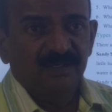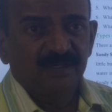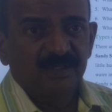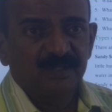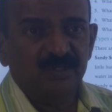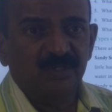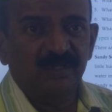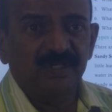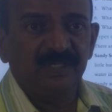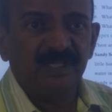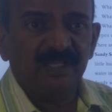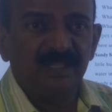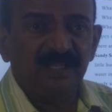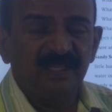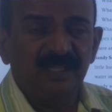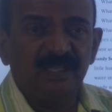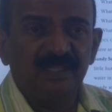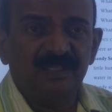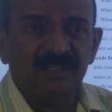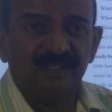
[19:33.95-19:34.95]
So here
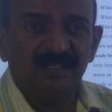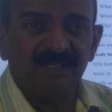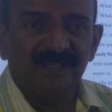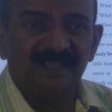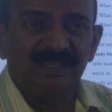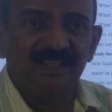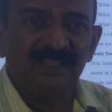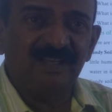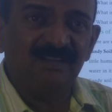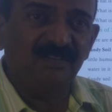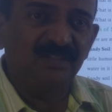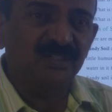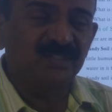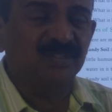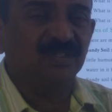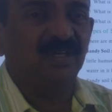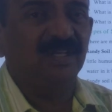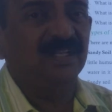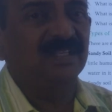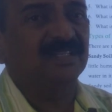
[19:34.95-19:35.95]
each layer of the
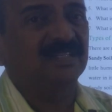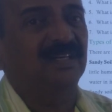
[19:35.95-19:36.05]
soil is